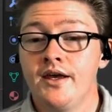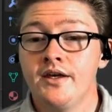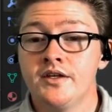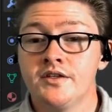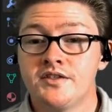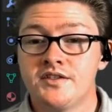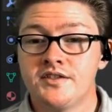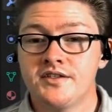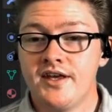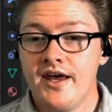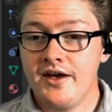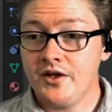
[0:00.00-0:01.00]

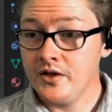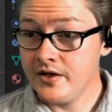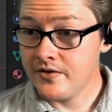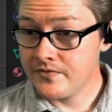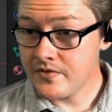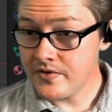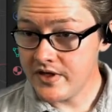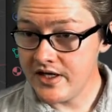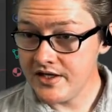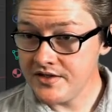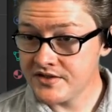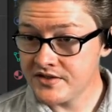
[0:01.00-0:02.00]
scale for
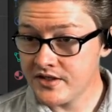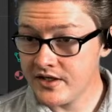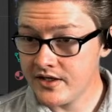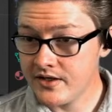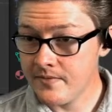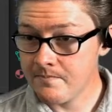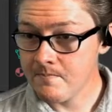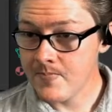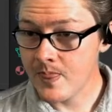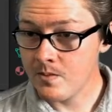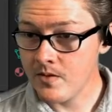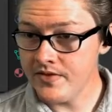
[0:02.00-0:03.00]
these.
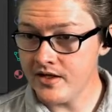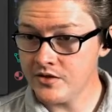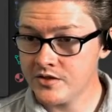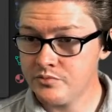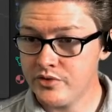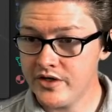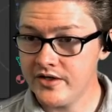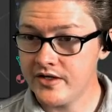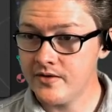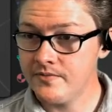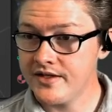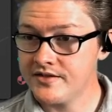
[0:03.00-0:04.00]
And that looks pretty good.
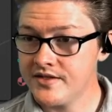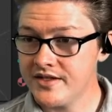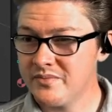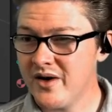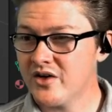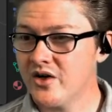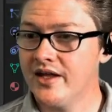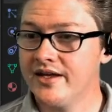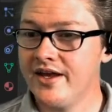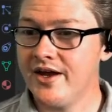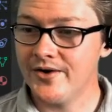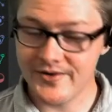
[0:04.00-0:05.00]
That's about all I
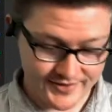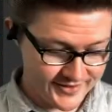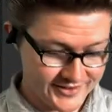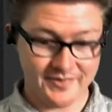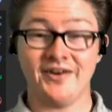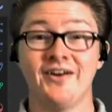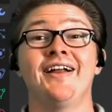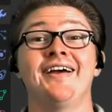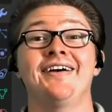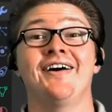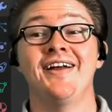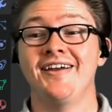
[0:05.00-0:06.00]
care. That's about all
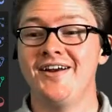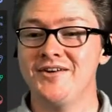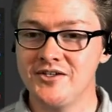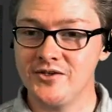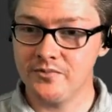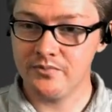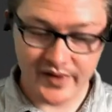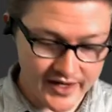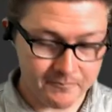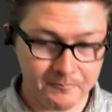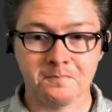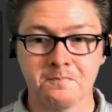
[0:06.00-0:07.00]
I care to do. But
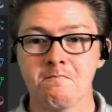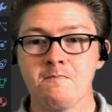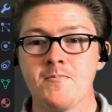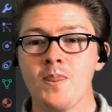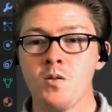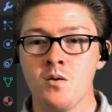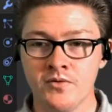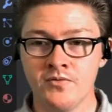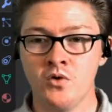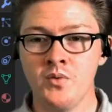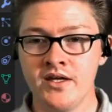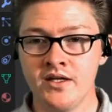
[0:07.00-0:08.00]
before
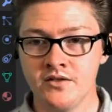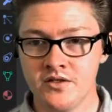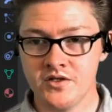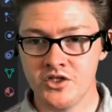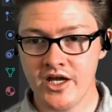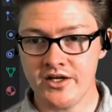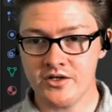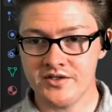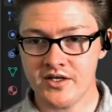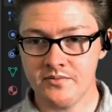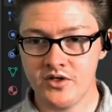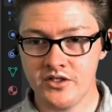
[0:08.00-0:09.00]
we get into the shaders,
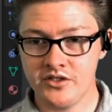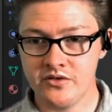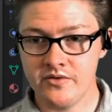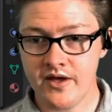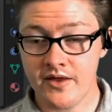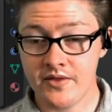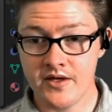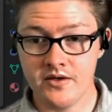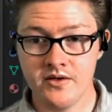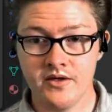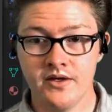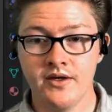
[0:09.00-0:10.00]
I'm going to do that
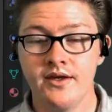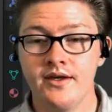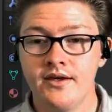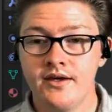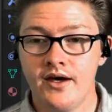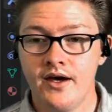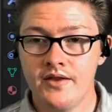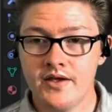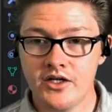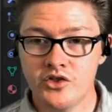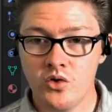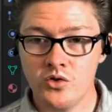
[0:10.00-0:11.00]
thing that I
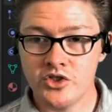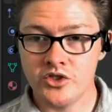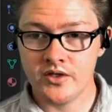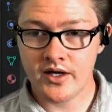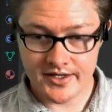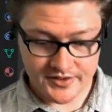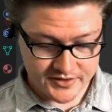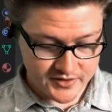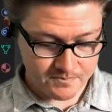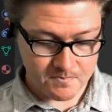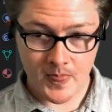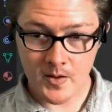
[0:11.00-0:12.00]
told you guys,
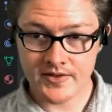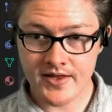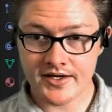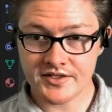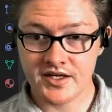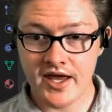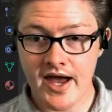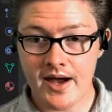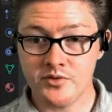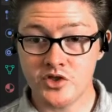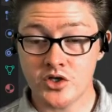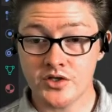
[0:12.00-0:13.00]
and that is
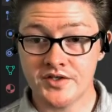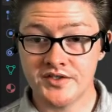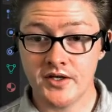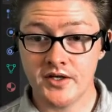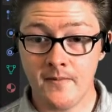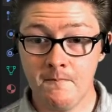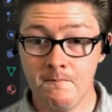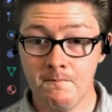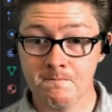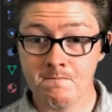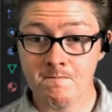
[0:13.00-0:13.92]
capture some